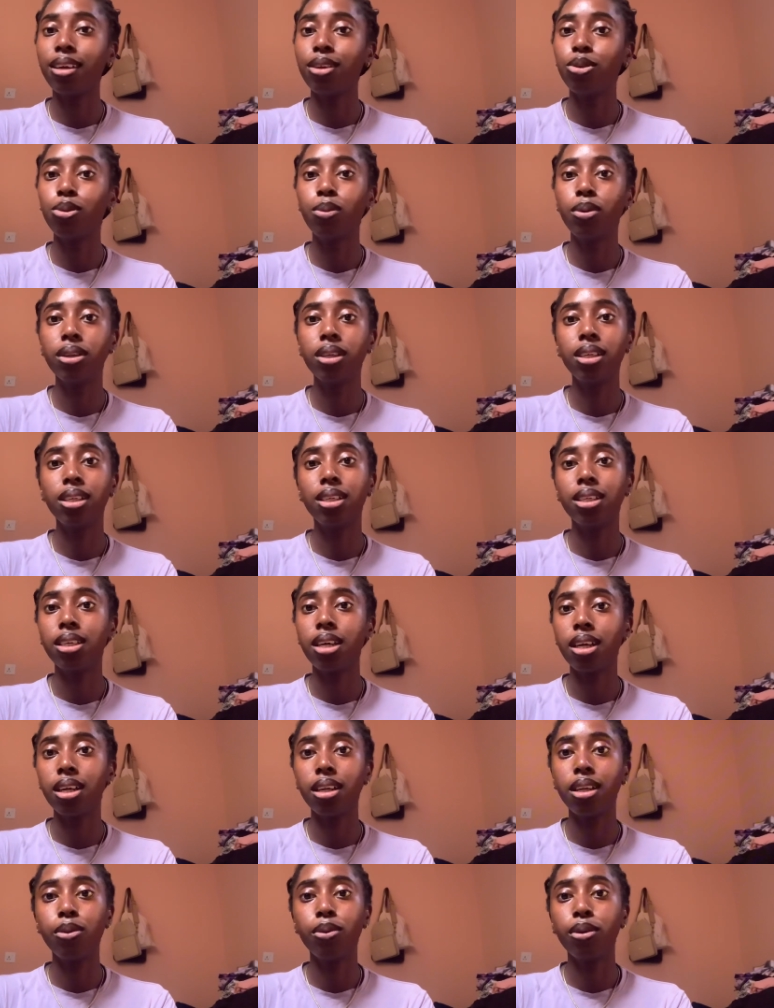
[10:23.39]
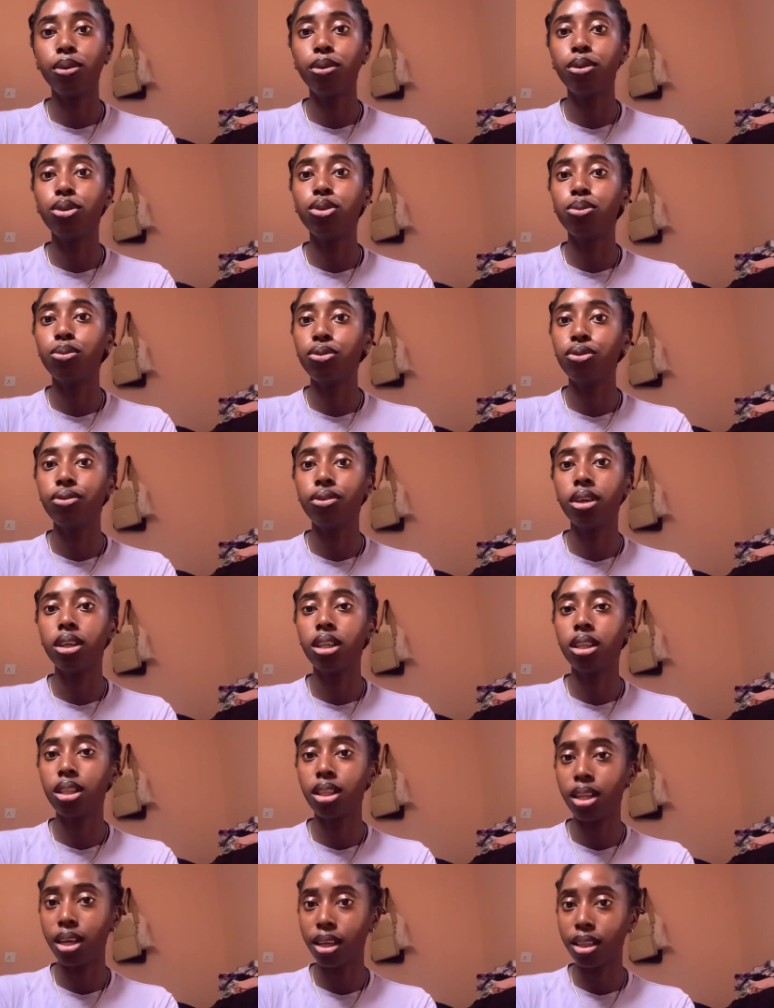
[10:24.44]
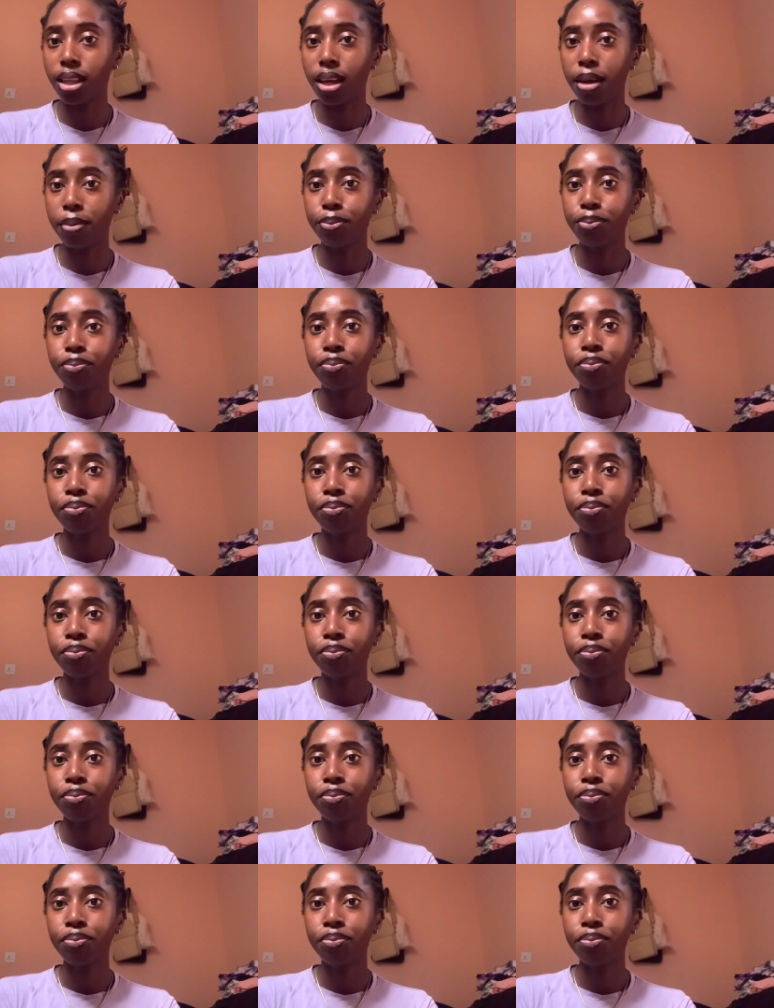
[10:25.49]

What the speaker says: Nobody decided they were going to move or anything like that.